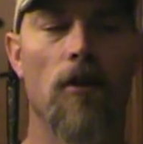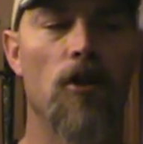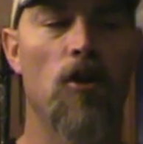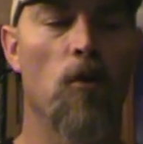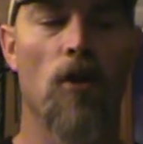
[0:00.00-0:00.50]

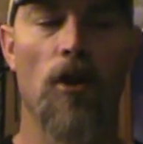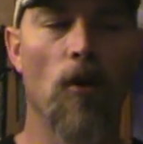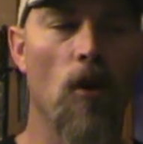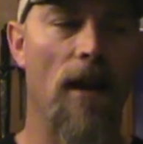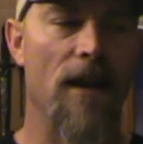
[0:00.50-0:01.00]
to where you
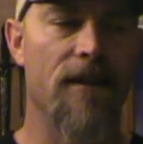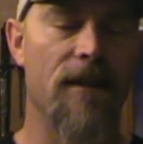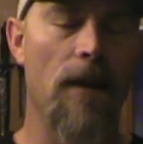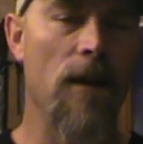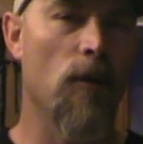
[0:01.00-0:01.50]
look at
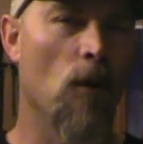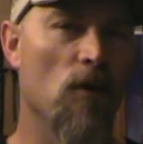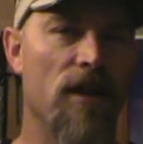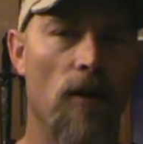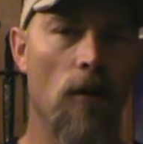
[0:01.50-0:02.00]
saving
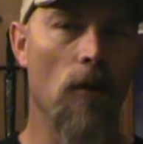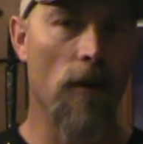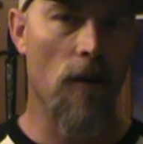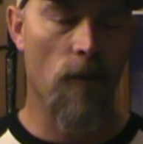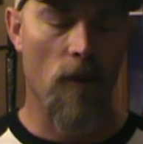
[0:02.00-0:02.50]
throws in
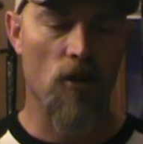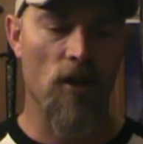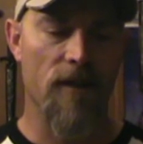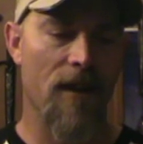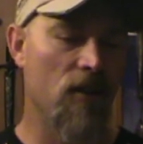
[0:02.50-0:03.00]
earlier
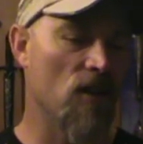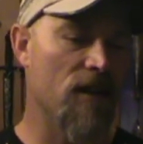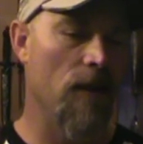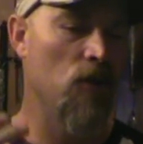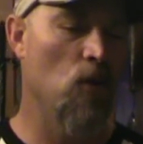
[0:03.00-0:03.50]
versions and it
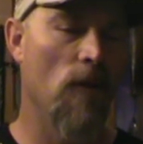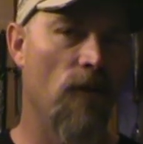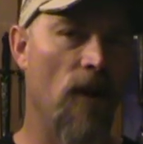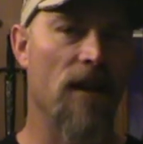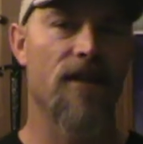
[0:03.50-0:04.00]
just gives you a
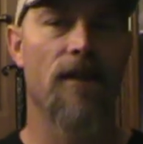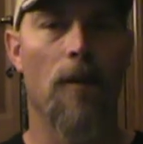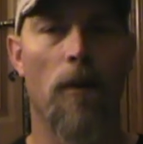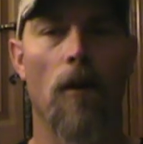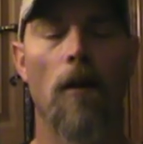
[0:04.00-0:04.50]
fixed
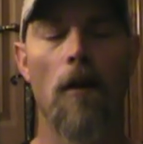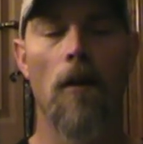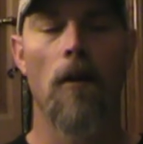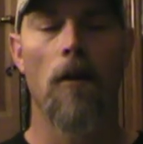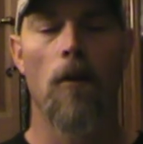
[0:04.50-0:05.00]
number
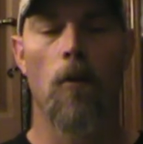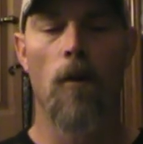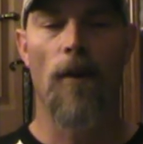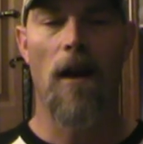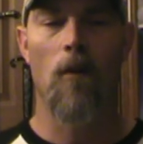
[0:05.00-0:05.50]

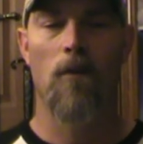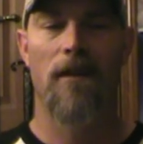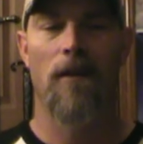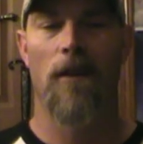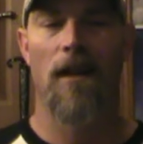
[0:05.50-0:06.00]
without
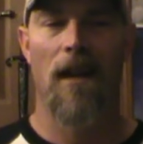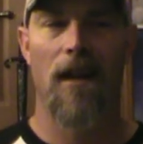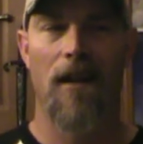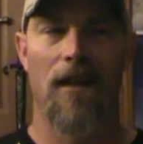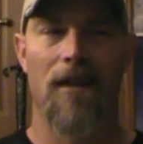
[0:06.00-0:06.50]
giving
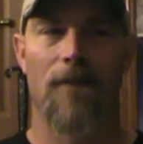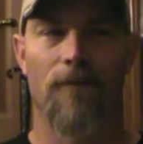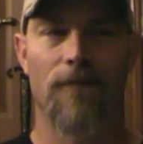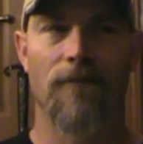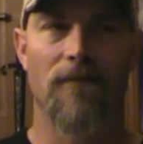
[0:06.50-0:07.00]
any
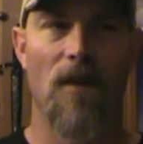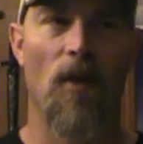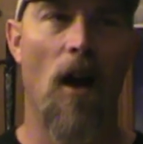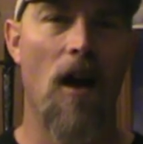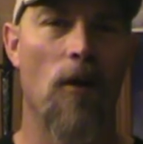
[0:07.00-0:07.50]

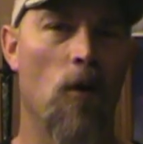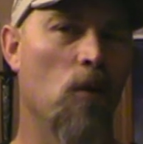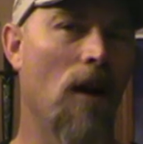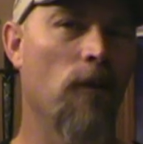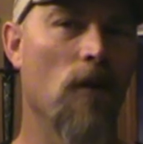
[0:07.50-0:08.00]
thought or
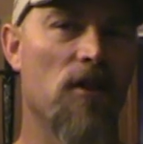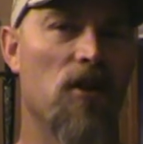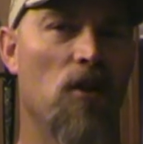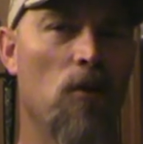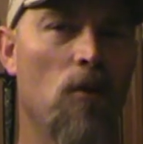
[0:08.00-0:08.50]
reference
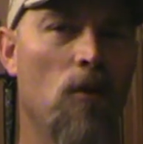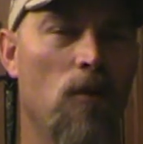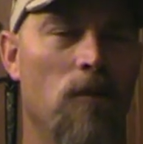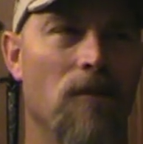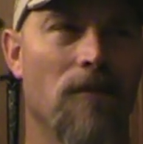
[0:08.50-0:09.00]

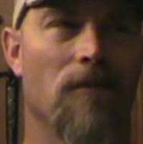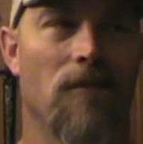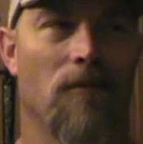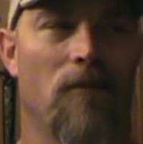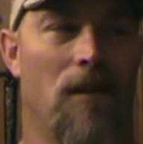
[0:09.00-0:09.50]
to,
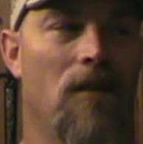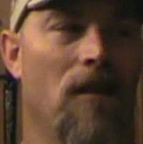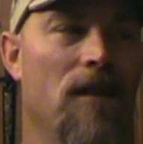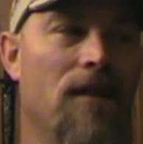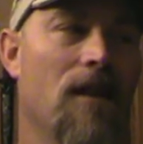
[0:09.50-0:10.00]

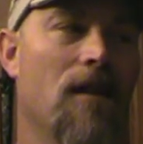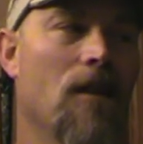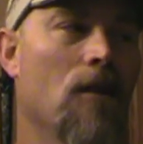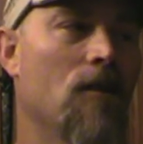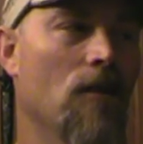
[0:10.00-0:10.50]
well, is the
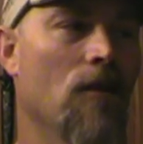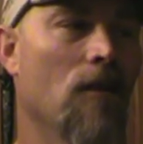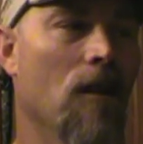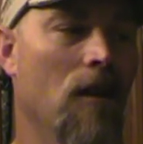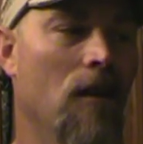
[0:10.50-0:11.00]

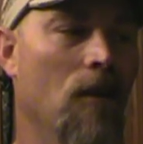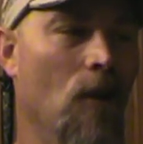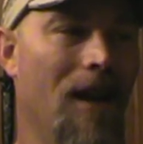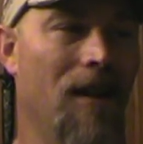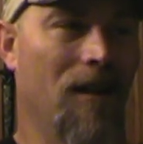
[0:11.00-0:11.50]
character
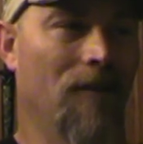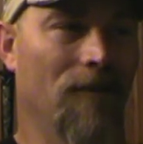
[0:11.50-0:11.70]
like,